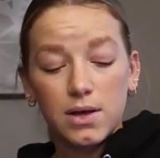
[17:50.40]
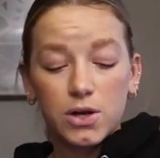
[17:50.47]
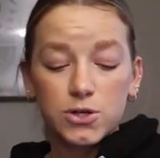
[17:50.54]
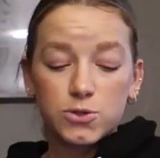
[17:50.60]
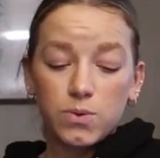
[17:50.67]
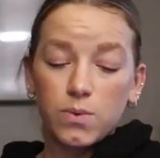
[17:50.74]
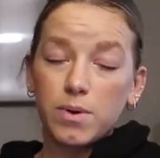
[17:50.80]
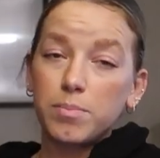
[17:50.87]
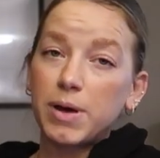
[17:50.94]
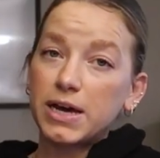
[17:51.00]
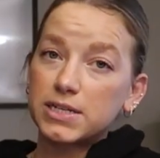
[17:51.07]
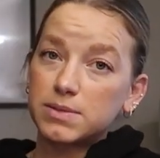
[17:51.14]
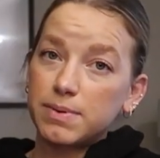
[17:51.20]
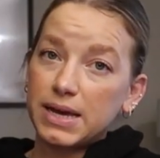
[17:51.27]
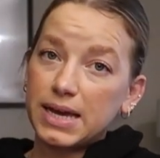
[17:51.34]
So I went
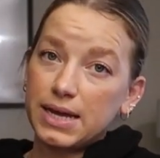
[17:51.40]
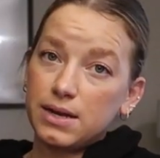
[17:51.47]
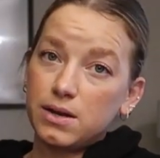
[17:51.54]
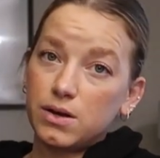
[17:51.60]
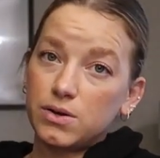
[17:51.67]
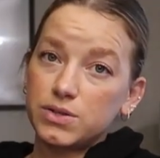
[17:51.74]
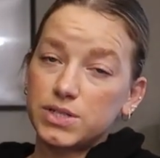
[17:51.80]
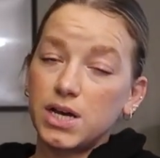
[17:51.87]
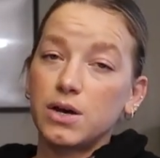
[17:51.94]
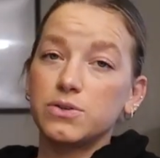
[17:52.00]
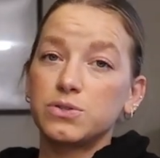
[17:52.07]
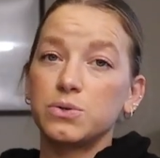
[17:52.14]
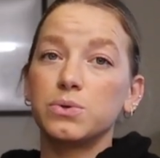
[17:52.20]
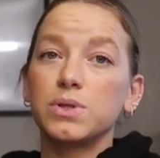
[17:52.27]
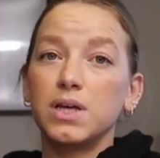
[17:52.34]
back to my aunt and uncle's
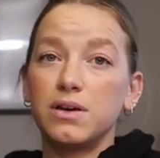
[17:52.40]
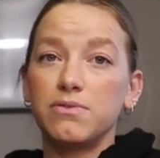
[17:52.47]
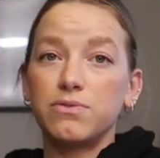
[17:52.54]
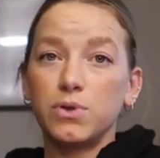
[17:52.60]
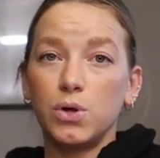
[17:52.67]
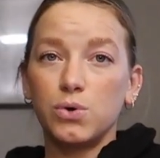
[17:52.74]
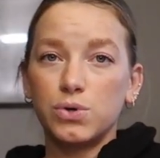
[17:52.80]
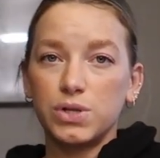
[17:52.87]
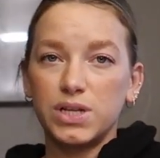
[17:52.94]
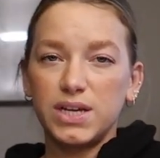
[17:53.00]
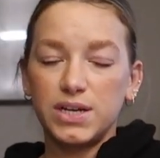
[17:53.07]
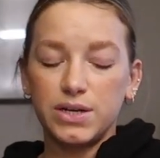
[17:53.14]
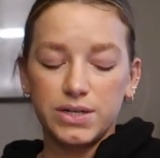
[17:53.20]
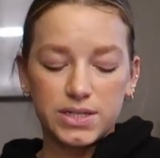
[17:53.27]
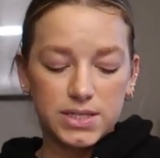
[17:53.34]
house, who live locally
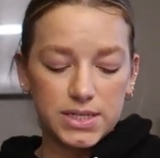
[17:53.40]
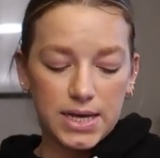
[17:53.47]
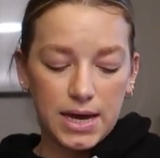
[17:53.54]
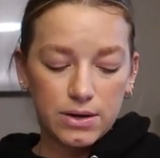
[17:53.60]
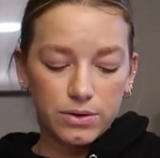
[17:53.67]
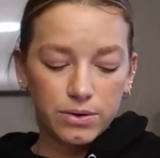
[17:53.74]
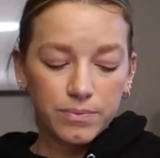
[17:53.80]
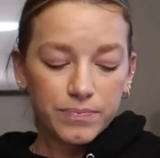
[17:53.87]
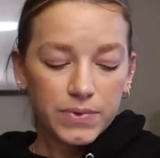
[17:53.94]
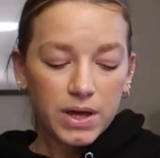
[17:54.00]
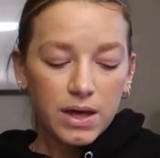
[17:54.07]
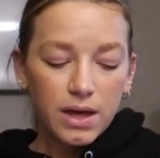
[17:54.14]
here to Seattle.